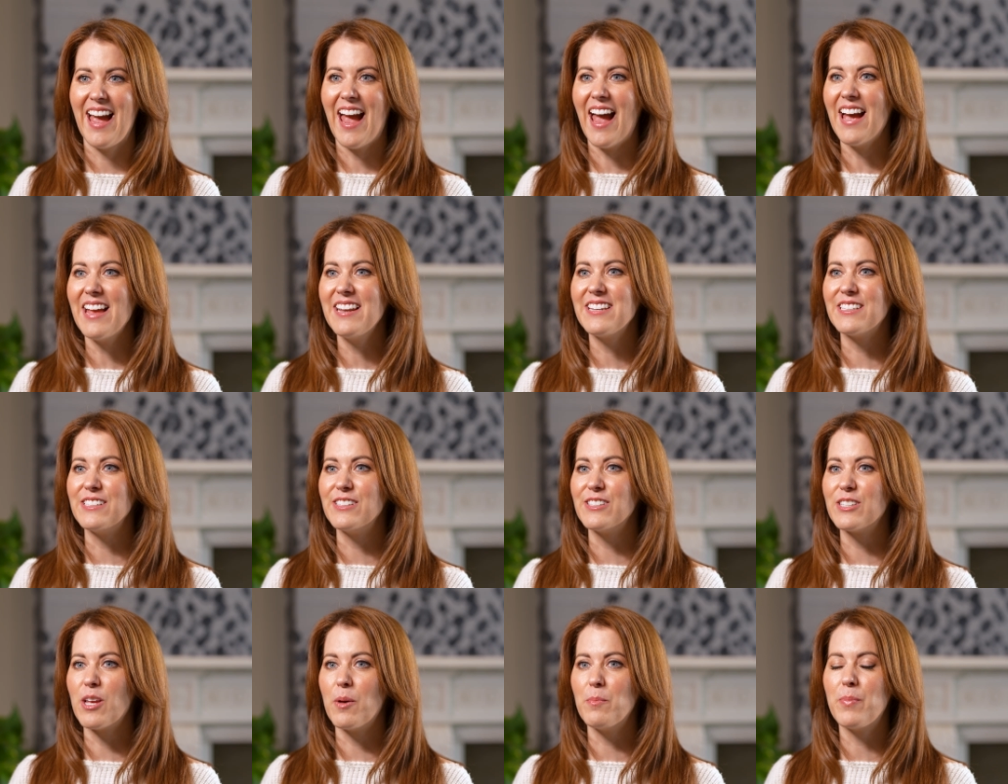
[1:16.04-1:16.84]
And
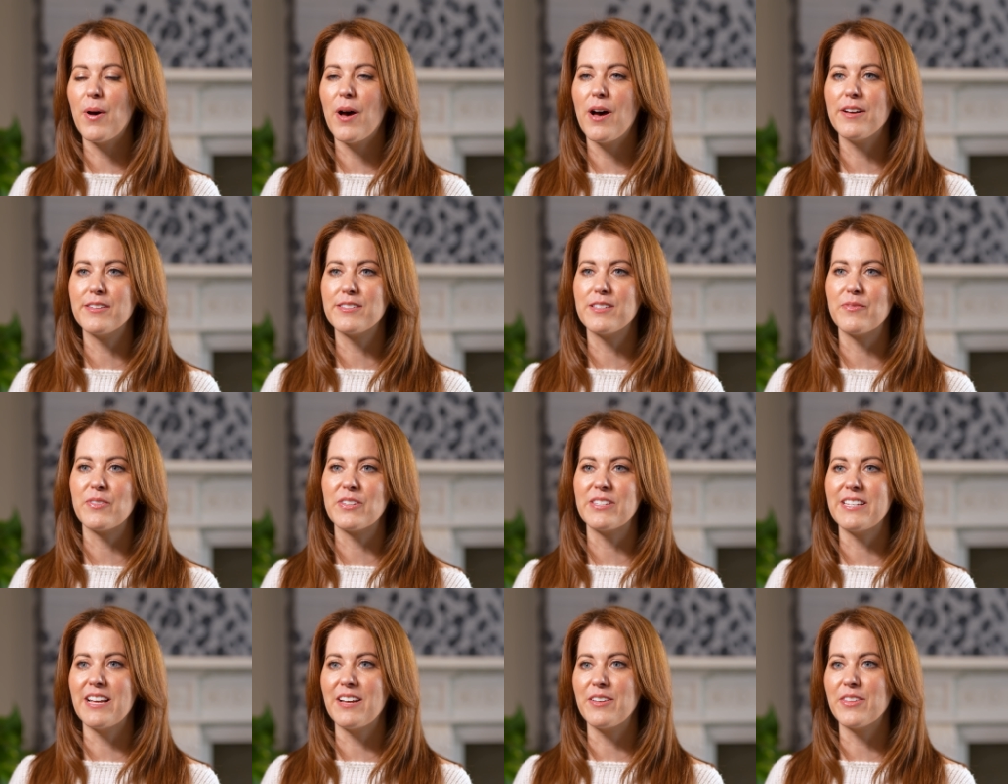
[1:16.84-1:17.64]
in some parts of
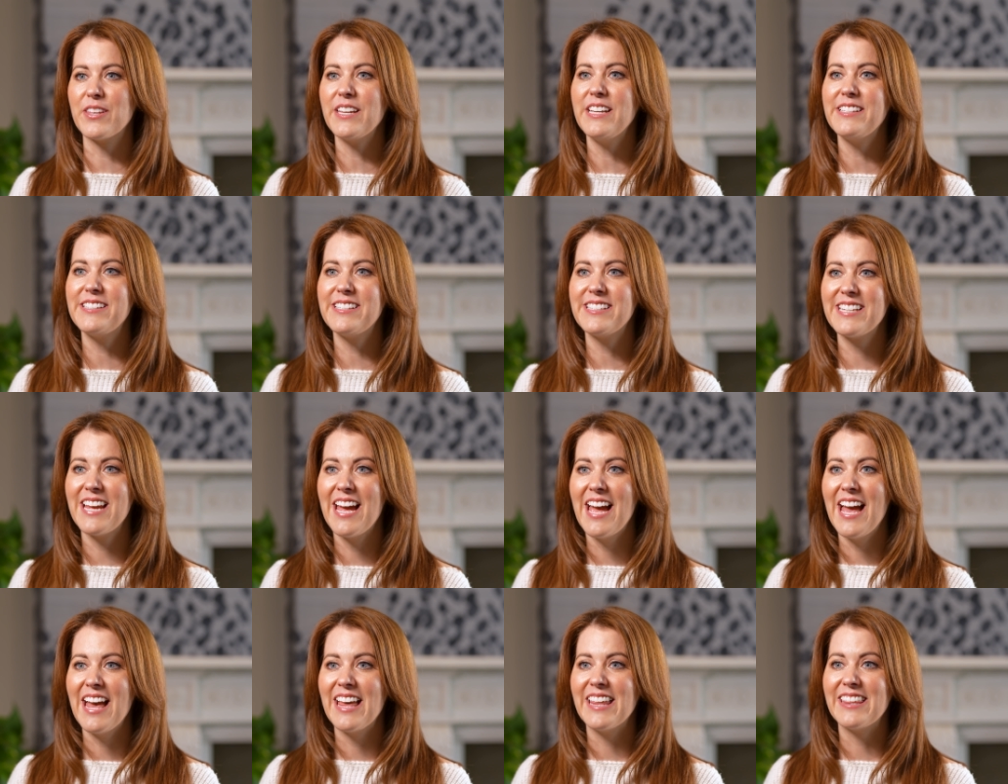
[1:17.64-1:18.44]
the Southeast,
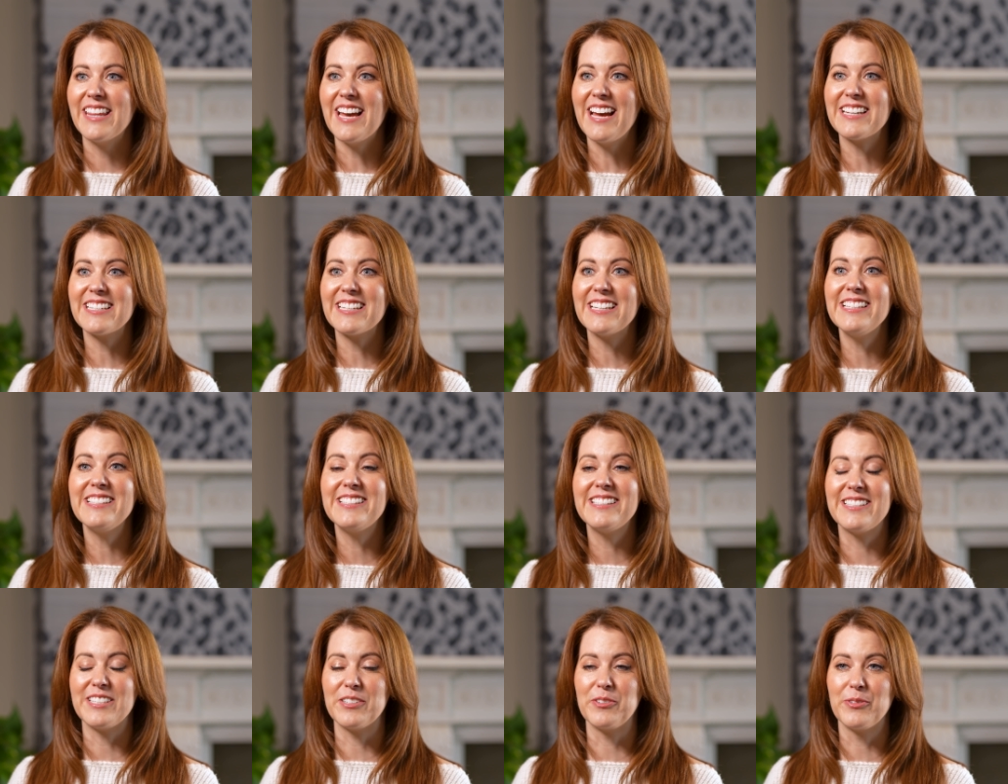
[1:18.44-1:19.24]
that
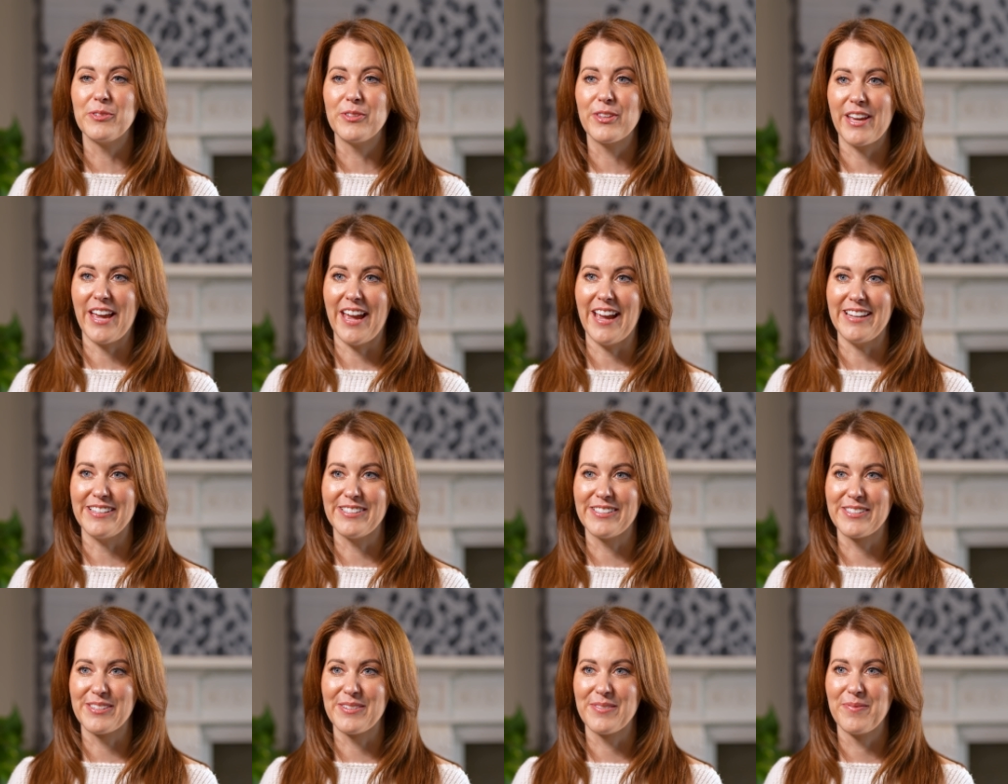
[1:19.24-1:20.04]
is still the
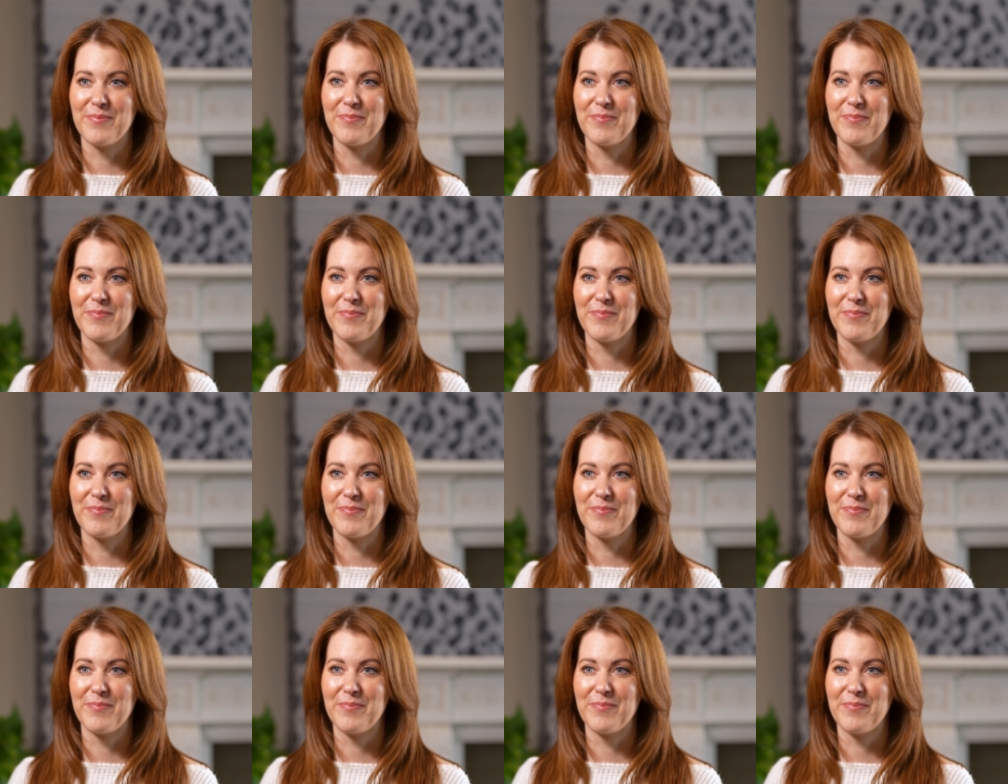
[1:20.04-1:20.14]
case.